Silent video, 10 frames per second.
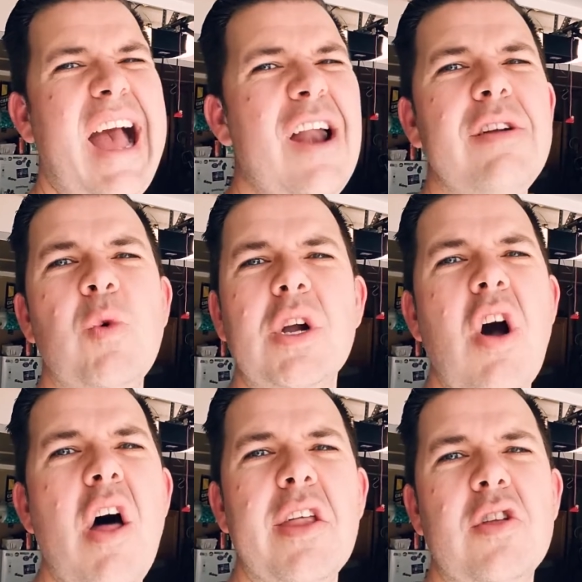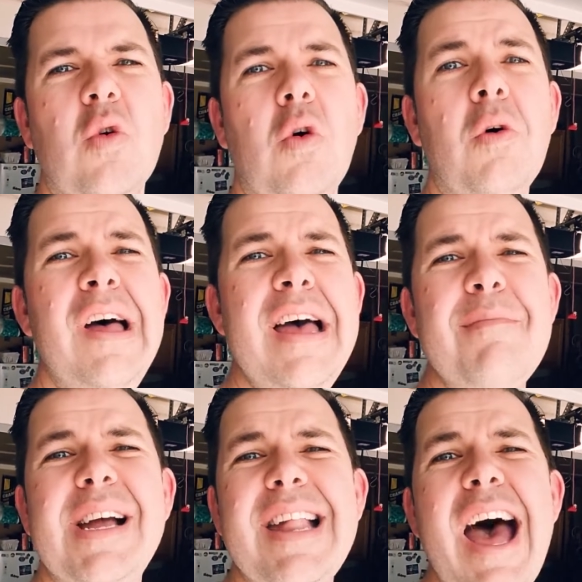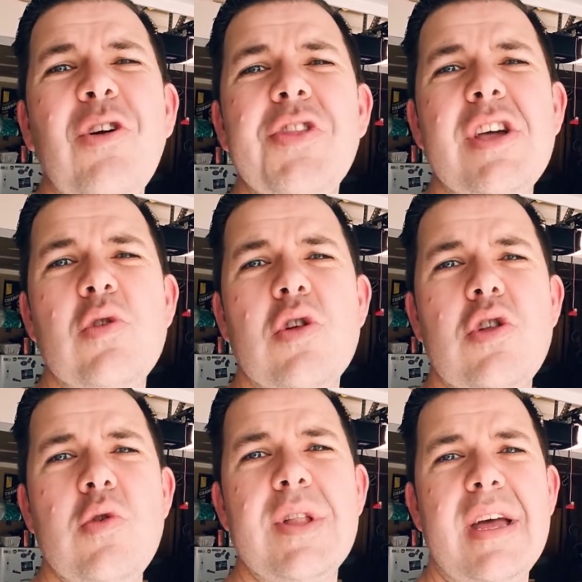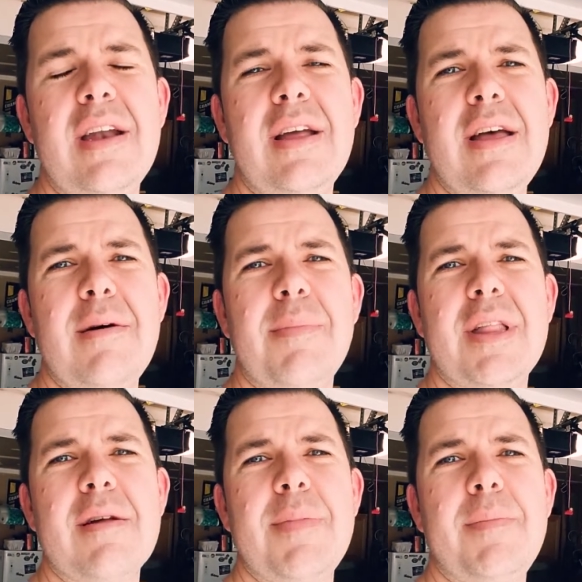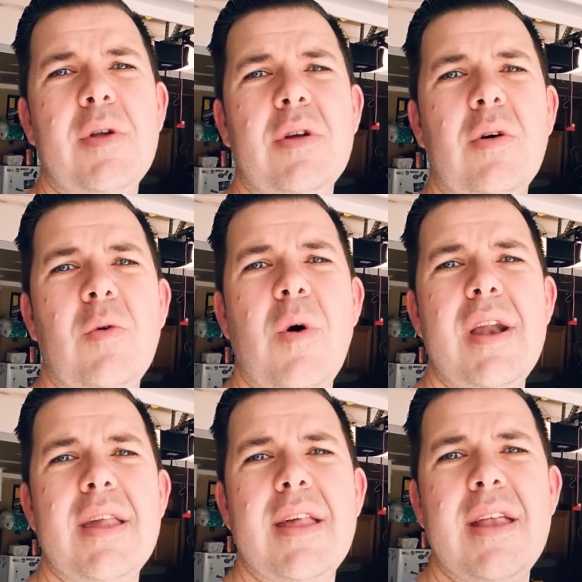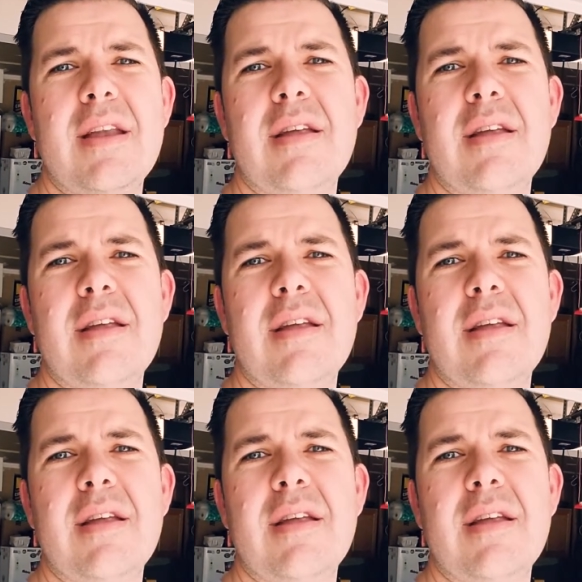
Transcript: I don't even want to call it a tool because I don't think you should use it, but some people do. What is it?